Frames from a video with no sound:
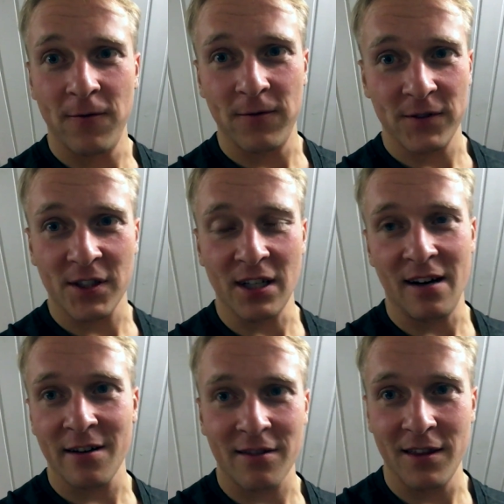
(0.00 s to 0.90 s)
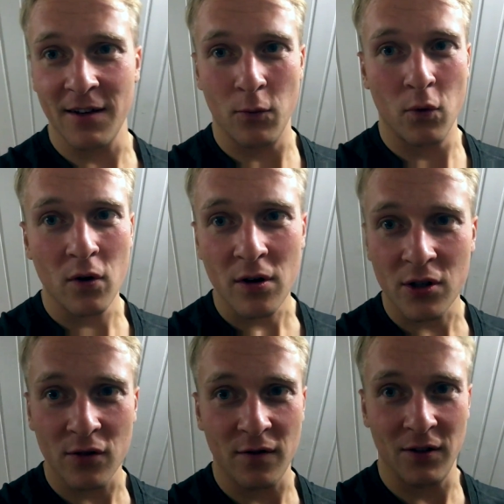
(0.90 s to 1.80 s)
start their
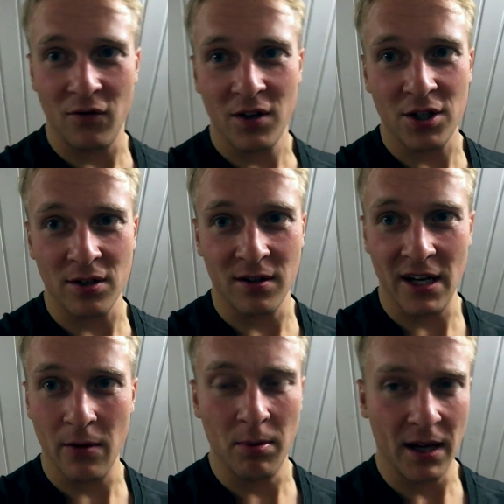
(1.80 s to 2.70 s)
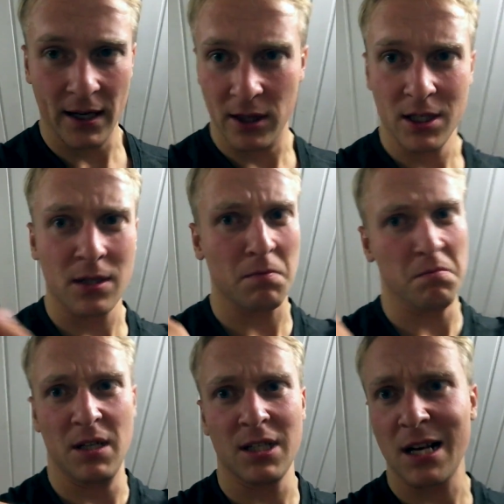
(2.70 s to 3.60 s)
wars over the region. They'll be like, this
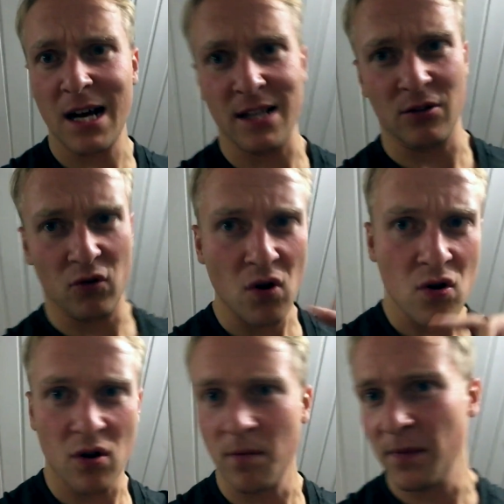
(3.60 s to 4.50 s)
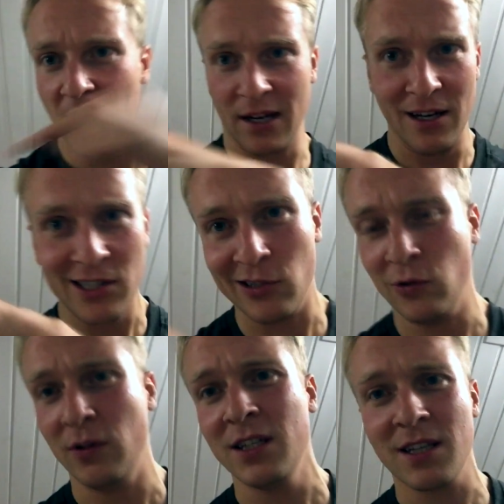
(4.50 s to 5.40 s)
guy is wrong, like listen
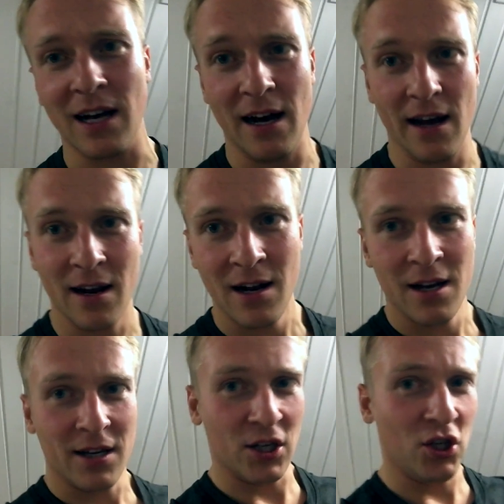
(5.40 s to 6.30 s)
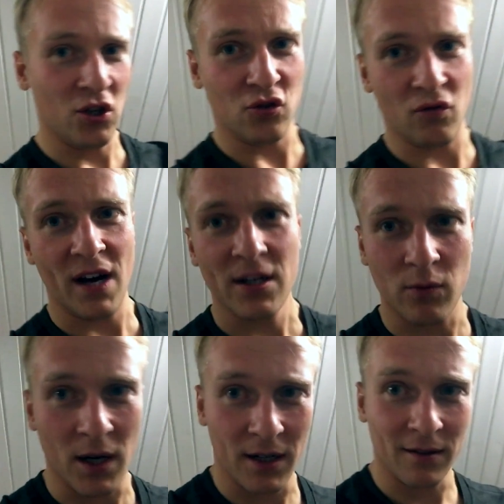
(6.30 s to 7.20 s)
to this guy, he is right
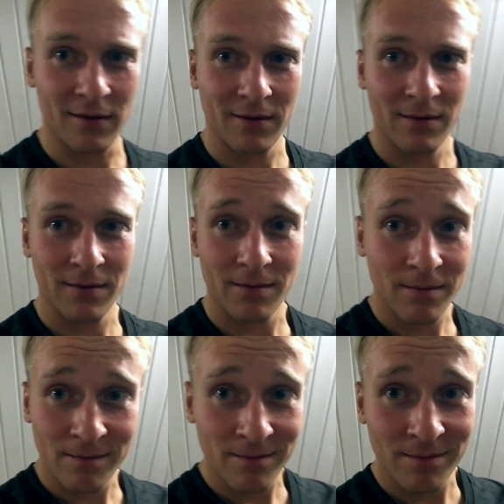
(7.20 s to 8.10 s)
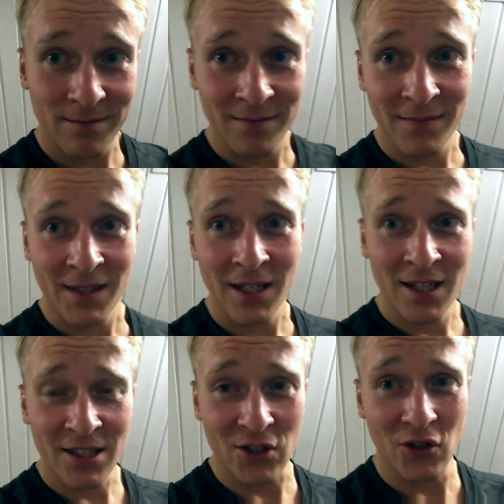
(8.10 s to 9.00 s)
one.
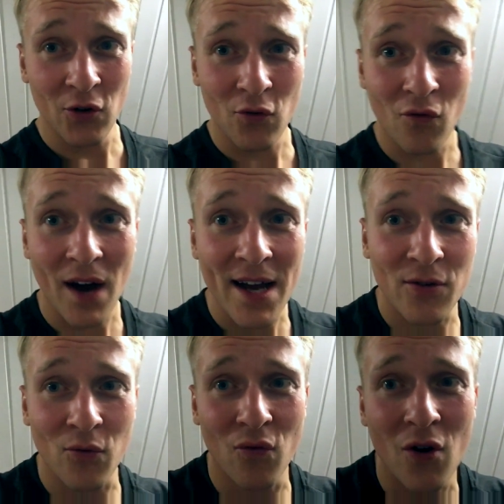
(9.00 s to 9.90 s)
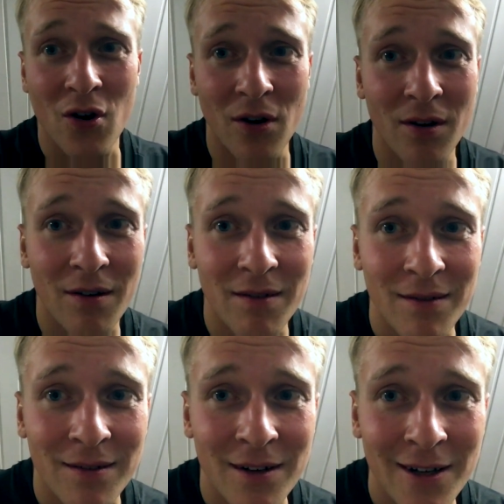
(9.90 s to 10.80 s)
There's no right or wrong.
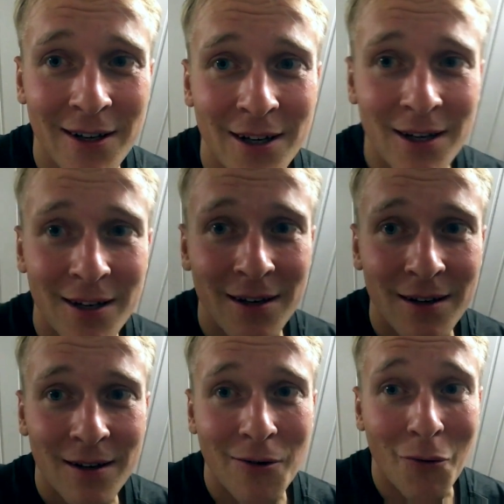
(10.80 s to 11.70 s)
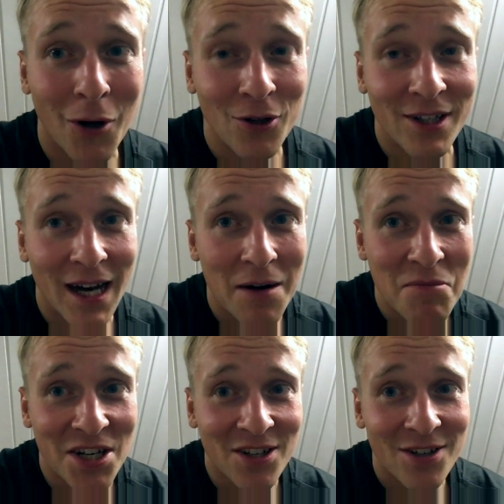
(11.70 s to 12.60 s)
We're all in
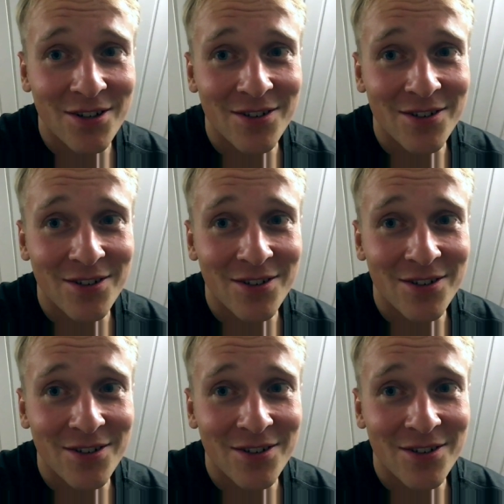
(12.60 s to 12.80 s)
harmony.